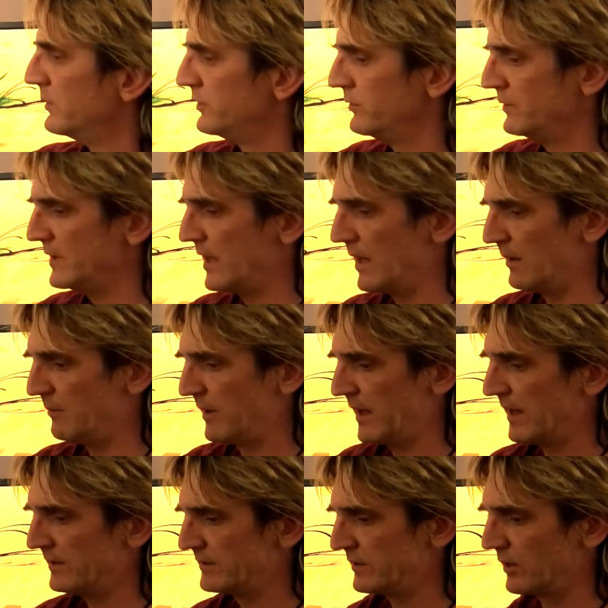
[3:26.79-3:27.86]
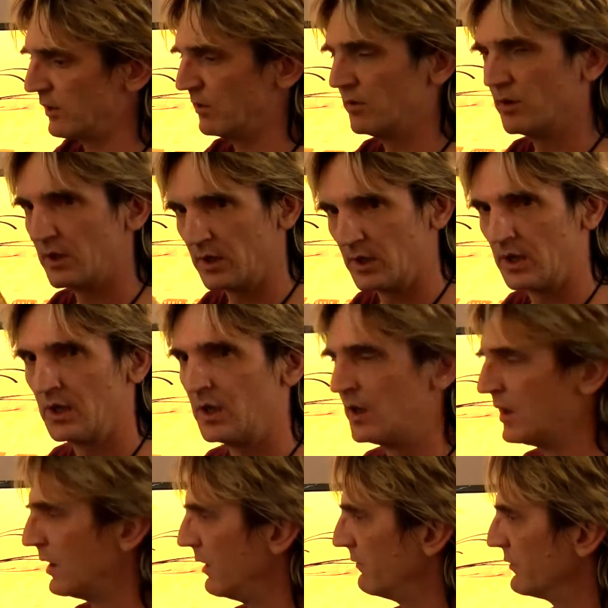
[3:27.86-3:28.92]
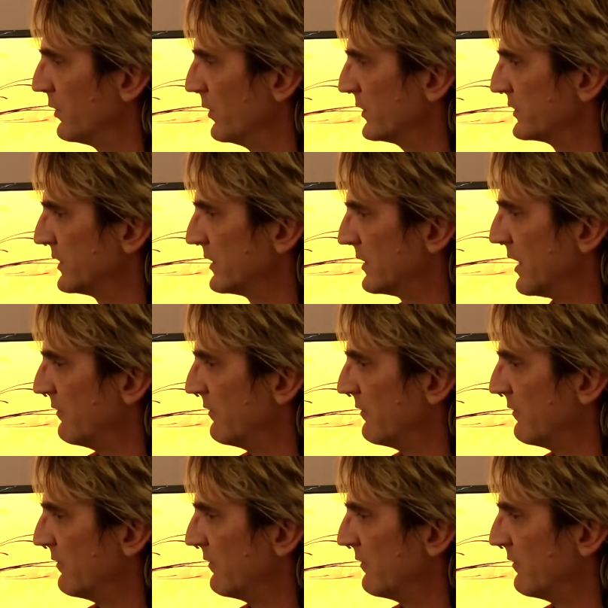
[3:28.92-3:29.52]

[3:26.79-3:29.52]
to the iPad. So, of course,